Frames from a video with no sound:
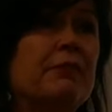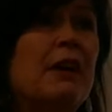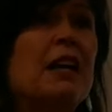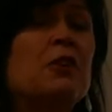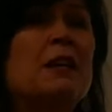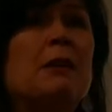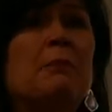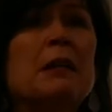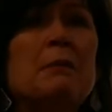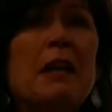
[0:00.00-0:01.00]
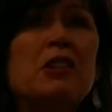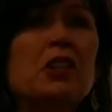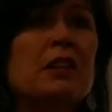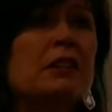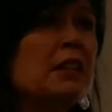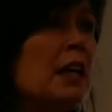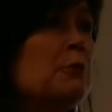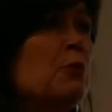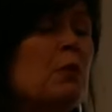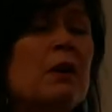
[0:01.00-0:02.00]
Right? You get a big patient on the
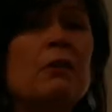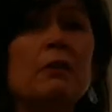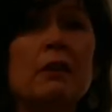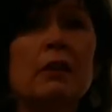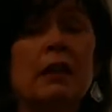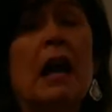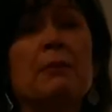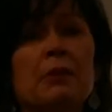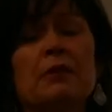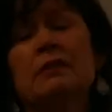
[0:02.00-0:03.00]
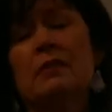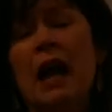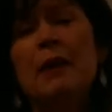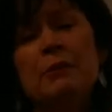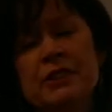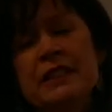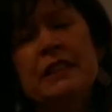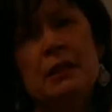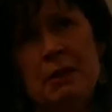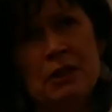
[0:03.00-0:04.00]
table, what hyper
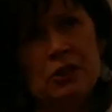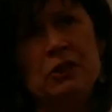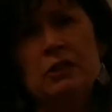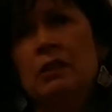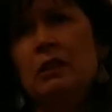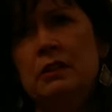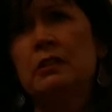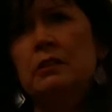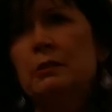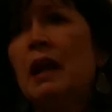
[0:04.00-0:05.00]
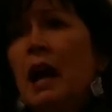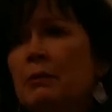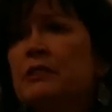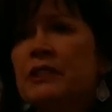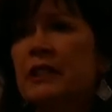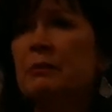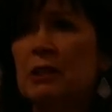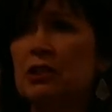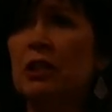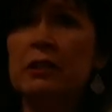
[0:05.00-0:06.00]
hypersthenic patient, excuse me, hypersthenic
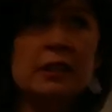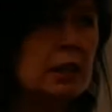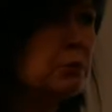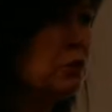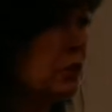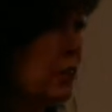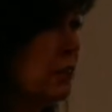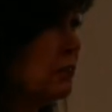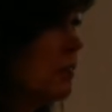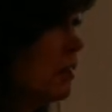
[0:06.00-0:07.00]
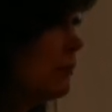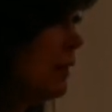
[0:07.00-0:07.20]
patient on the table, just like you were talking